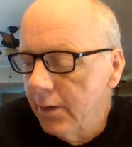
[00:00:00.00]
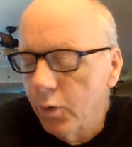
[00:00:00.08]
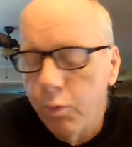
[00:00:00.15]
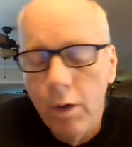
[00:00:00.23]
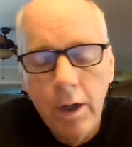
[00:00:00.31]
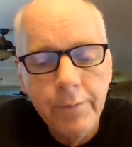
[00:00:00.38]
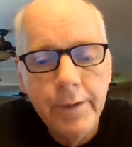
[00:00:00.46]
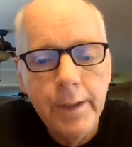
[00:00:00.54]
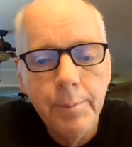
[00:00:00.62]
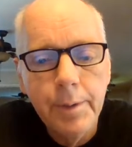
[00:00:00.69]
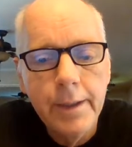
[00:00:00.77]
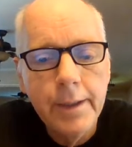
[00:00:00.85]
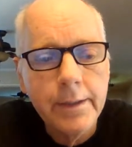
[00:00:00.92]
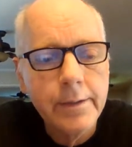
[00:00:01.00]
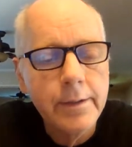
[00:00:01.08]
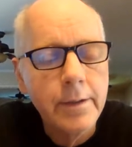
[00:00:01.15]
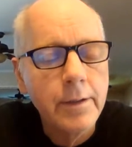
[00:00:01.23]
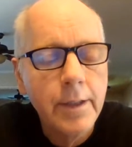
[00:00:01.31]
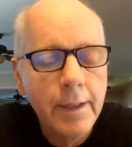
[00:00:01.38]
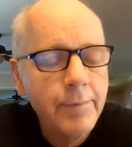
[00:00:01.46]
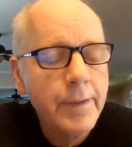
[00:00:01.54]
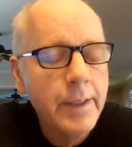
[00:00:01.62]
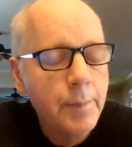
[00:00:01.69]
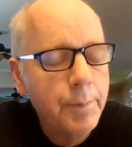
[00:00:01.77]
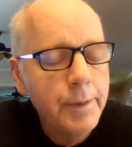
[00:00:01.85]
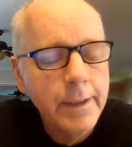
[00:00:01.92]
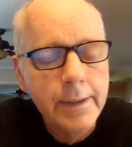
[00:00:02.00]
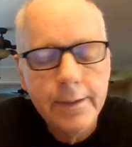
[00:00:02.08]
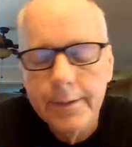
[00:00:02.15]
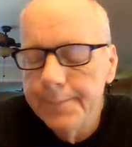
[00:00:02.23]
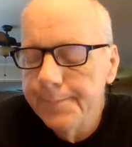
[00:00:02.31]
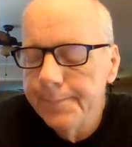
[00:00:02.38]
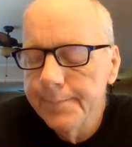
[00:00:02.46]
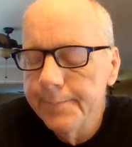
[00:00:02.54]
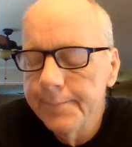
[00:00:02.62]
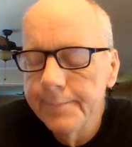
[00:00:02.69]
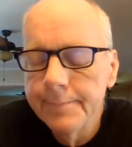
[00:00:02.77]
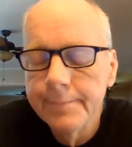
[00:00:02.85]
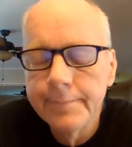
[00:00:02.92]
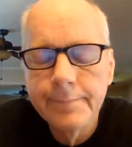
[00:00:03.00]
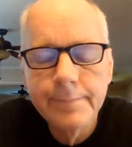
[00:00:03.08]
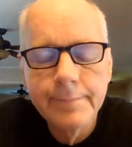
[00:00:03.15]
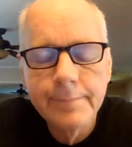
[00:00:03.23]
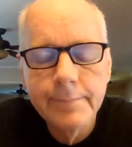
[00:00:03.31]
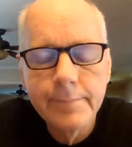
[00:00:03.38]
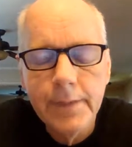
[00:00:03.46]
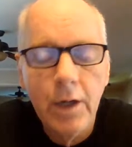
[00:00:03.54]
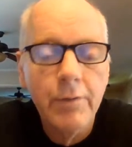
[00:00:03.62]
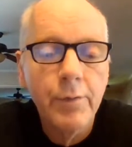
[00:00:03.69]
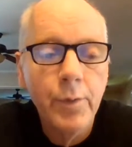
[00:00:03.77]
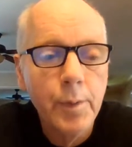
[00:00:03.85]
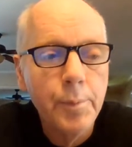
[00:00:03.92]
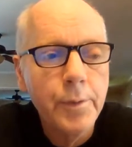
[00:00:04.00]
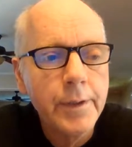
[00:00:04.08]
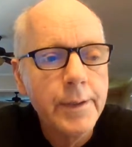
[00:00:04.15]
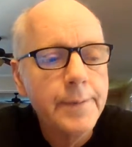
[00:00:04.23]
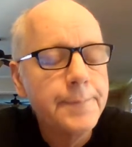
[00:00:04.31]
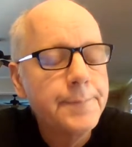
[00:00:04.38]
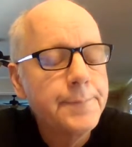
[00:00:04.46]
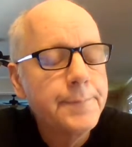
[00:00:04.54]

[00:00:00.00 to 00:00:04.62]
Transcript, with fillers: the 12 that he picked, 11 that he picked, however you want to put it,